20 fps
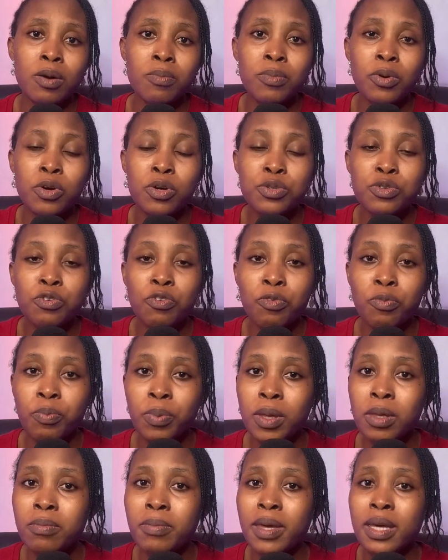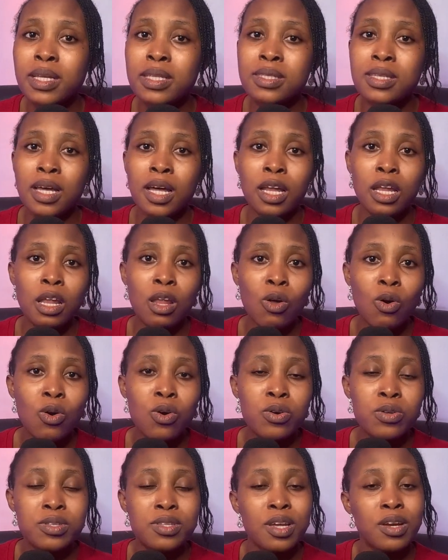because of payments and
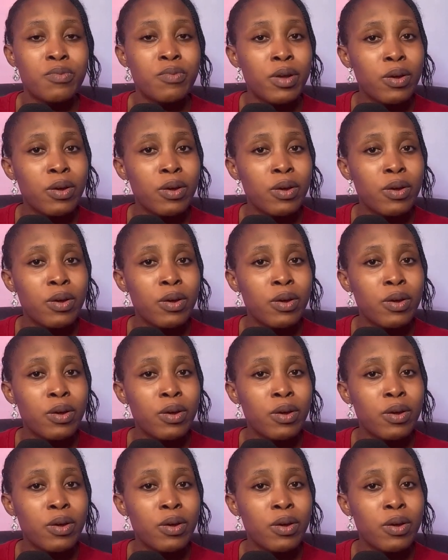laws and